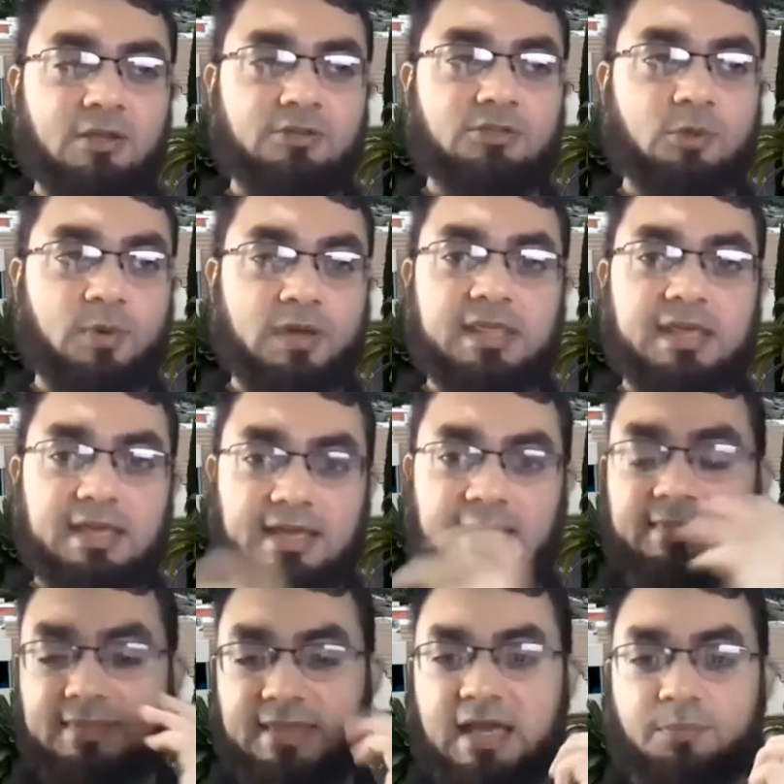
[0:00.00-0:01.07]
So when they
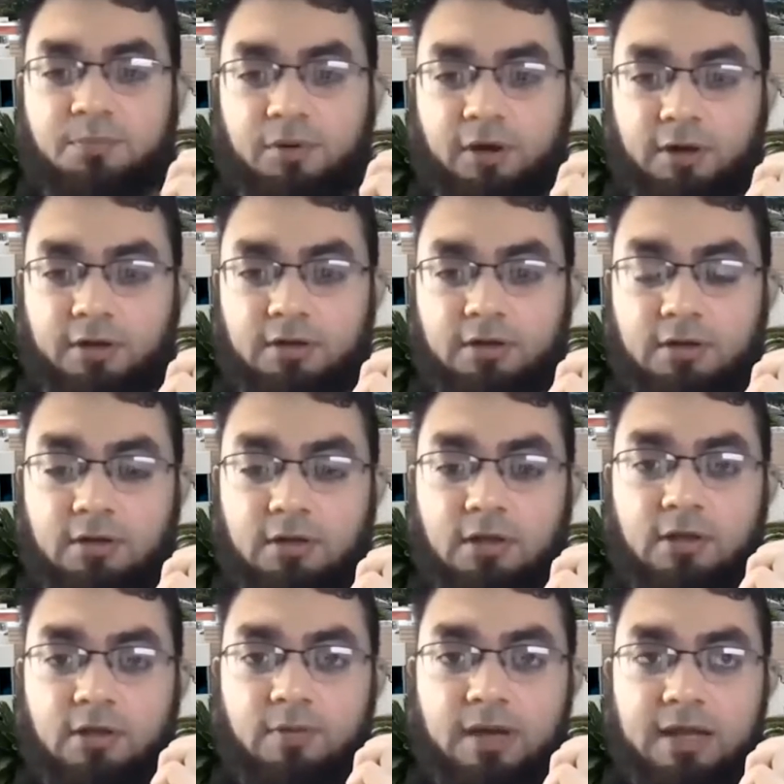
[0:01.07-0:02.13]
get that part
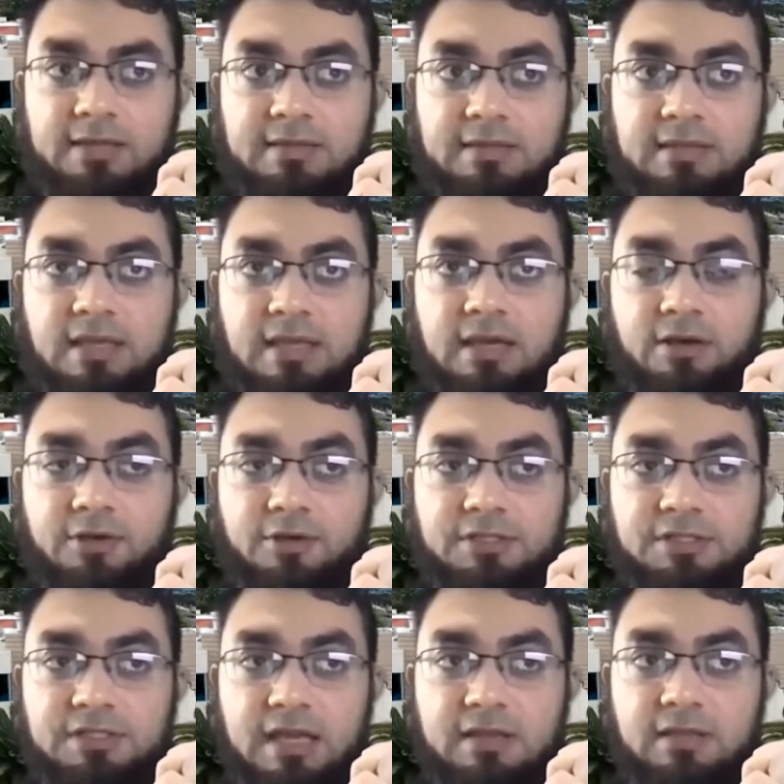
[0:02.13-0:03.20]
right, they
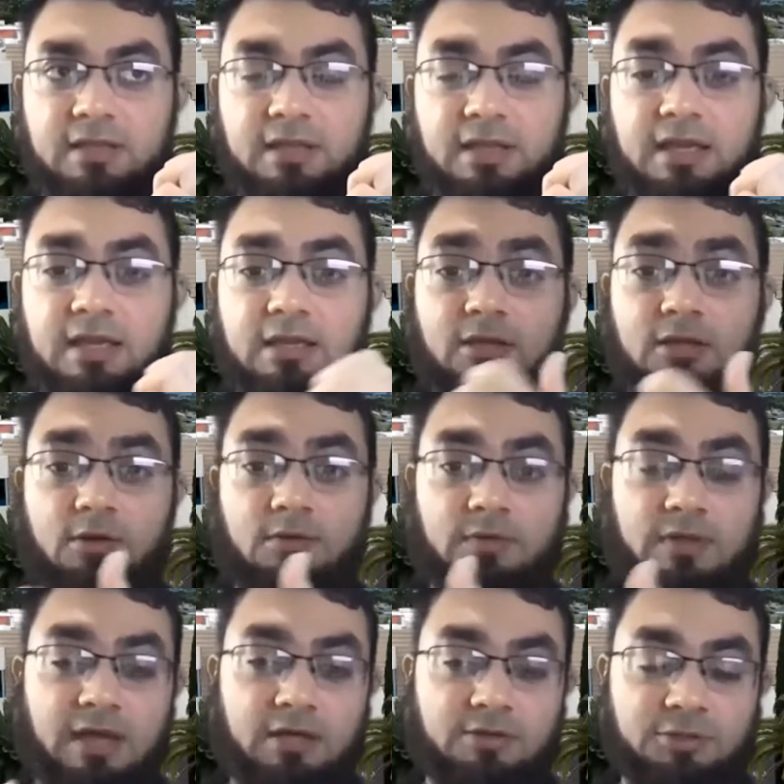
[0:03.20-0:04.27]
understand that, hey,
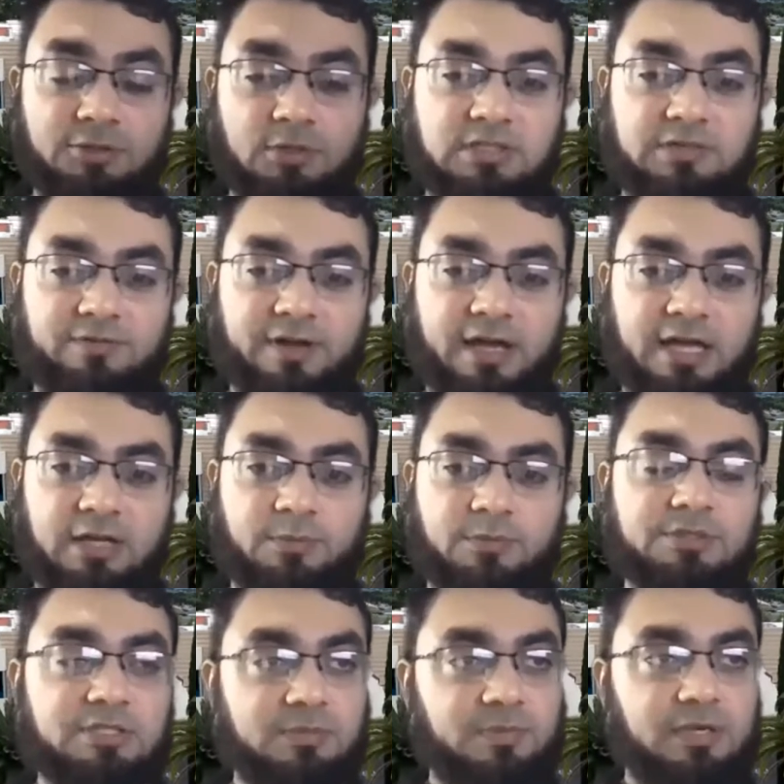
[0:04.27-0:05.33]
a source of our
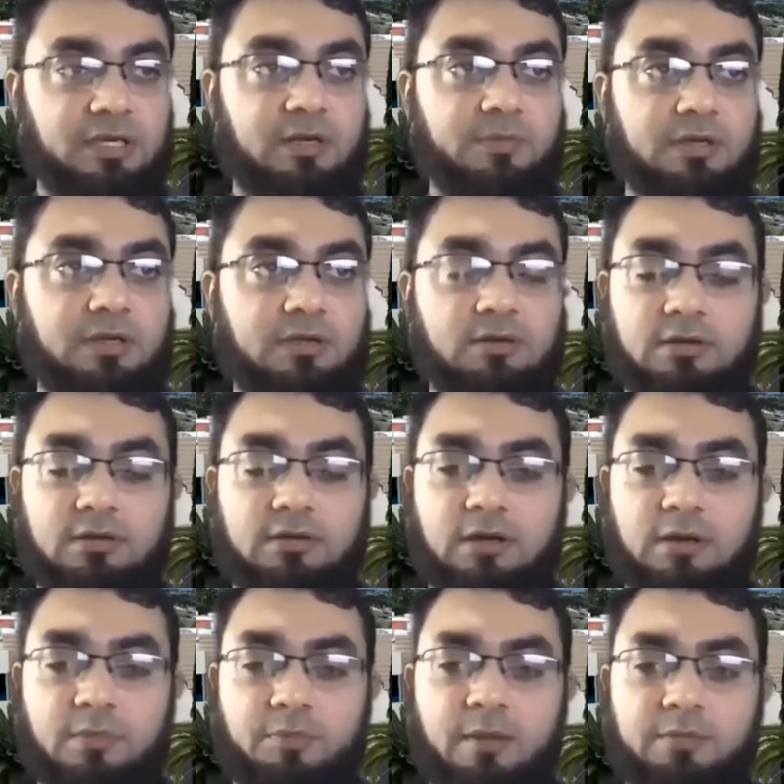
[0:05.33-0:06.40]
animals is becoming a
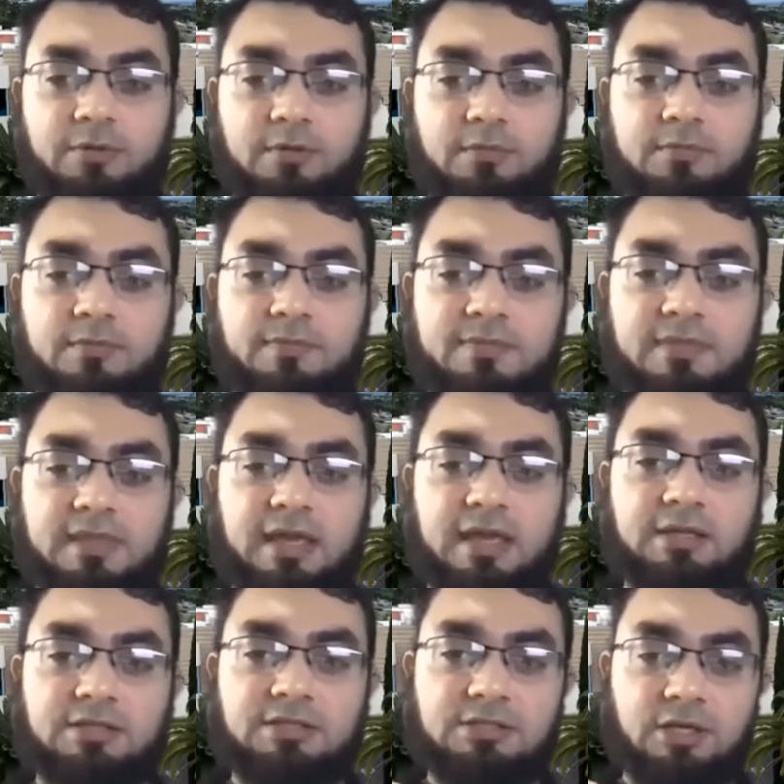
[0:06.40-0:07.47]
problem.
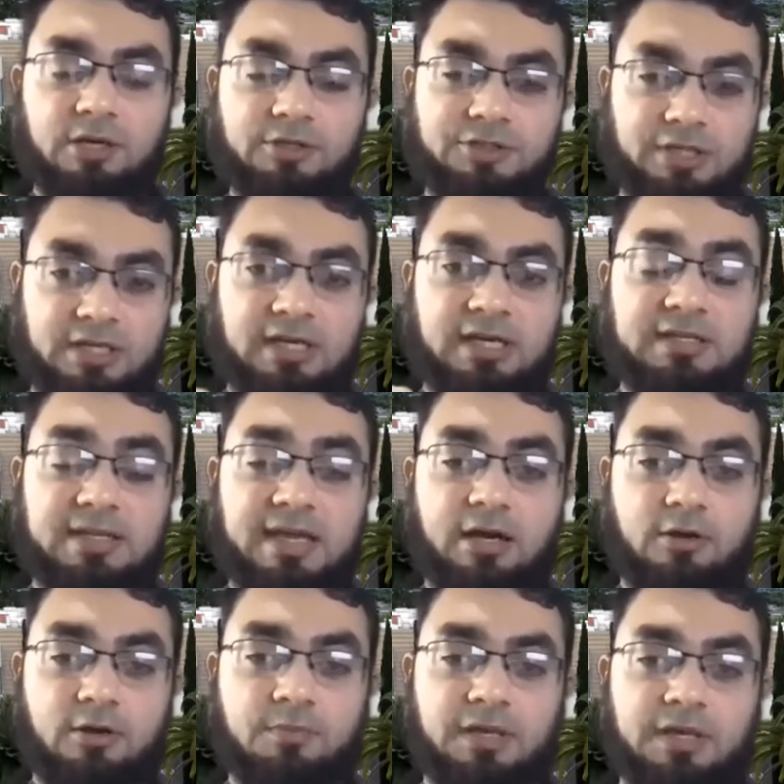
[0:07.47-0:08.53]
They start to cut
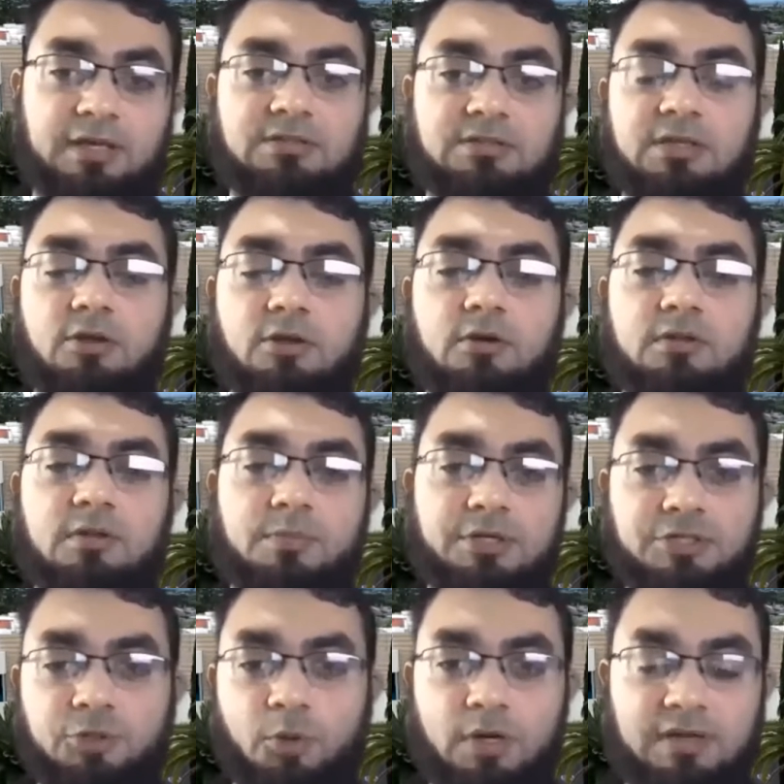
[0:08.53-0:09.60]
down because they know the
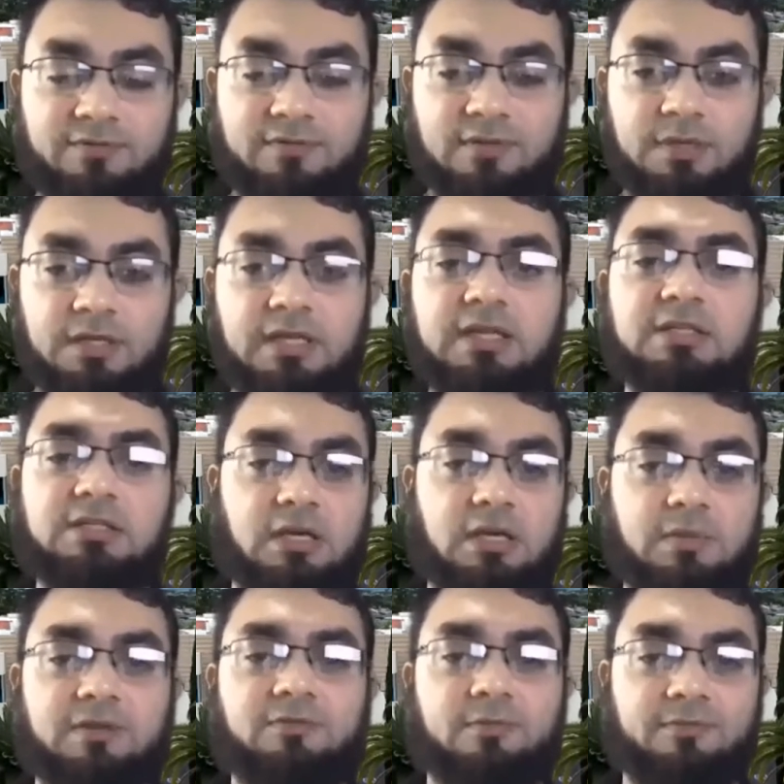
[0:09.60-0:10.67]
majority of the meat is
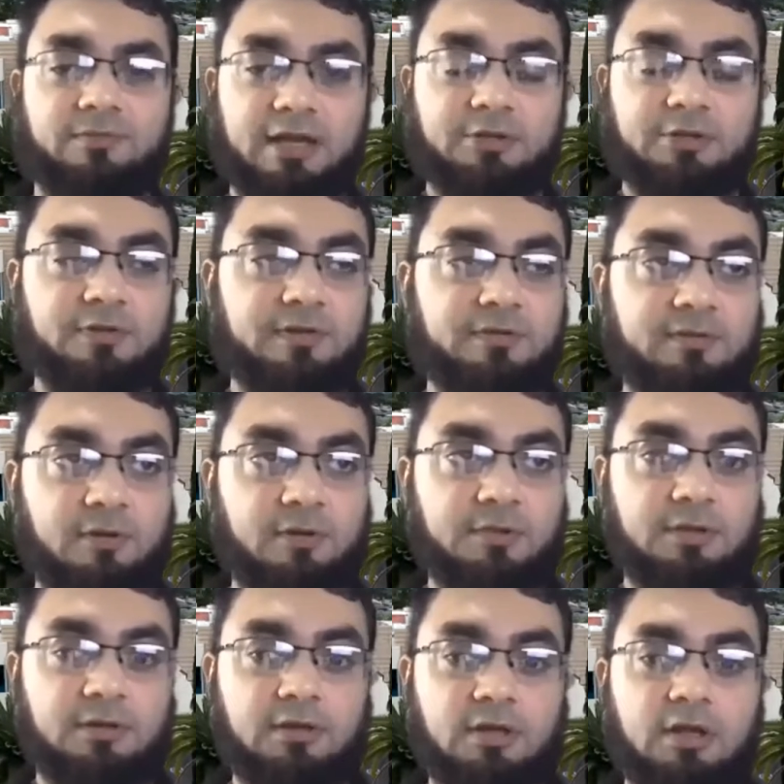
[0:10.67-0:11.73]
coming from factory farming.